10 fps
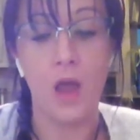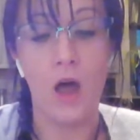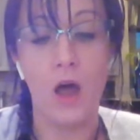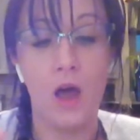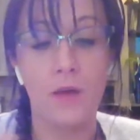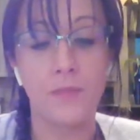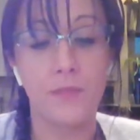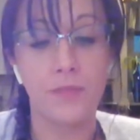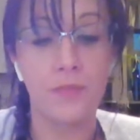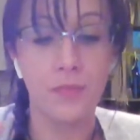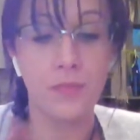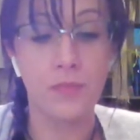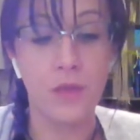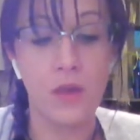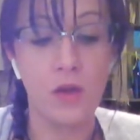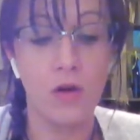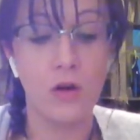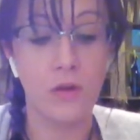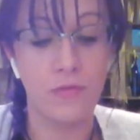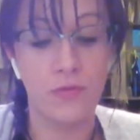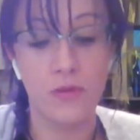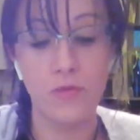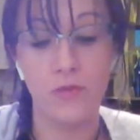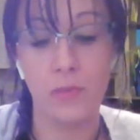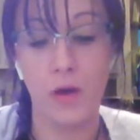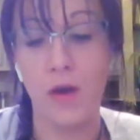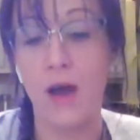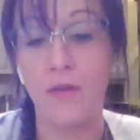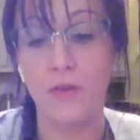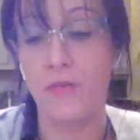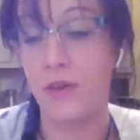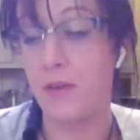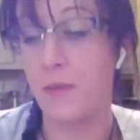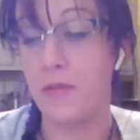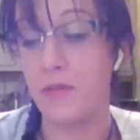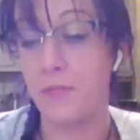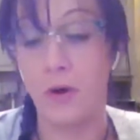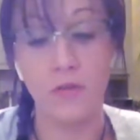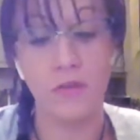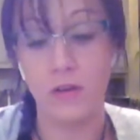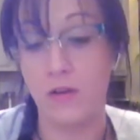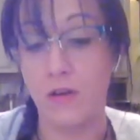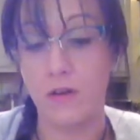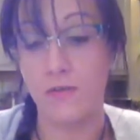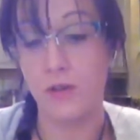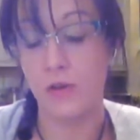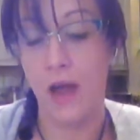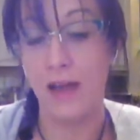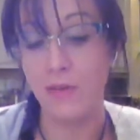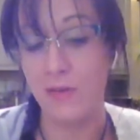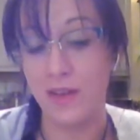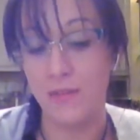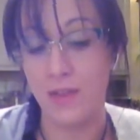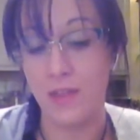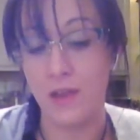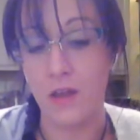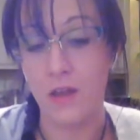um, you're confused about how you feel about this person. You're not even sure. I don't even.